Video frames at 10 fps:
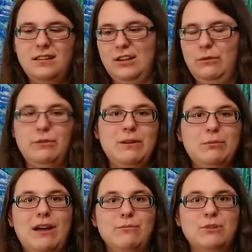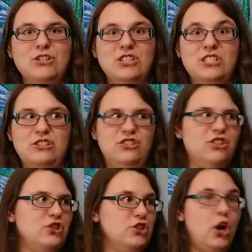you read Pride and Prejudice, there's
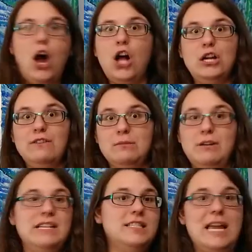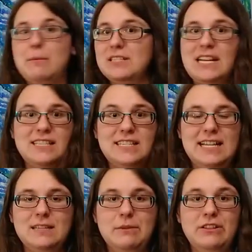sisters all over the place, same with Sense and
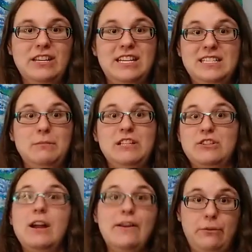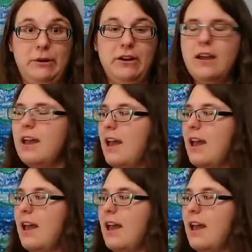Sensibility, siblings are everywhere.